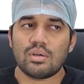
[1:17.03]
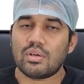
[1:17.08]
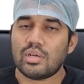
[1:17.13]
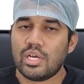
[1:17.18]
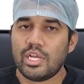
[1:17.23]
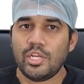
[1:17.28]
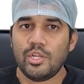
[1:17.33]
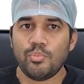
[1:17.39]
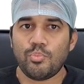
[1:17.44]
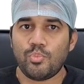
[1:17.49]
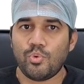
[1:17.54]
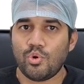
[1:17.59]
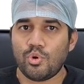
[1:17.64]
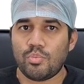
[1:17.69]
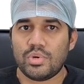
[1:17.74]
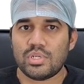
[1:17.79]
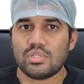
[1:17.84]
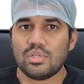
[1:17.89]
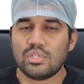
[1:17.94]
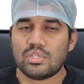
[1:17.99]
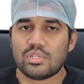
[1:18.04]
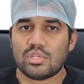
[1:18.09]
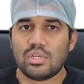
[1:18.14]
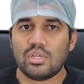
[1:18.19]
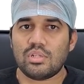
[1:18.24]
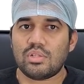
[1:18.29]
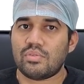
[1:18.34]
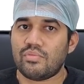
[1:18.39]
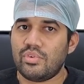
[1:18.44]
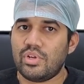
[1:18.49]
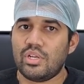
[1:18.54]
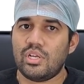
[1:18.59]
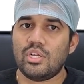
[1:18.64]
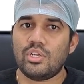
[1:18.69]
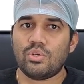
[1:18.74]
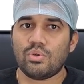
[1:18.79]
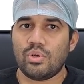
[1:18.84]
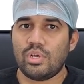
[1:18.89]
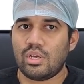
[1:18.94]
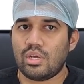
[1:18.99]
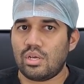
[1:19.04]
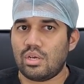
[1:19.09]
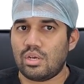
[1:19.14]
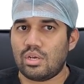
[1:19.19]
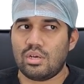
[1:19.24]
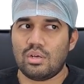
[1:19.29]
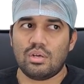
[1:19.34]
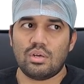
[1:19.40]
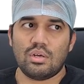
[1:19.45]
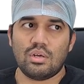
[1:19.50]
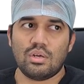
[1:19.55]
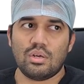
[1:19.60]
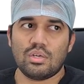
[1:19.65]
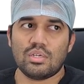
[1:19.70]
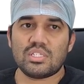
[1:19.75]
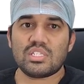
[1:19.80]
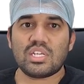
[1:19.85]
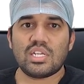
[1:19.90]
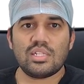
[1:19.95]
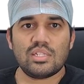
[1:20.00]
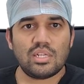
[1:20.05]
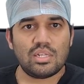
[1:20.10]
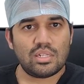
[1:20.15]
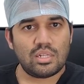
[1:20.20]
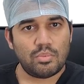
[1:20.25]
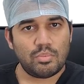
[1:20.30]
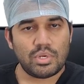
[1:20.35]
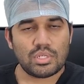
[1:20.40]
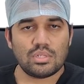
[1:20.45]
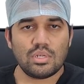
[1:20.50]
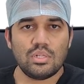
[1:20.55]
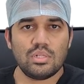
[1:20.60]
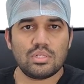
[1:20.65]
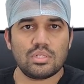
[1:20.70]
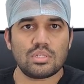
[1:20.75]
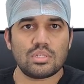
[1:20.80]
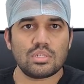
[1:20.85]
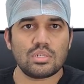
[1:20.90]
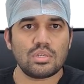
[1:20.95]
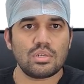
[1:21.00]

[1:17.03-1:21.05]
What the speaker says: any poor muscle strength. We need to strengthen the muscles.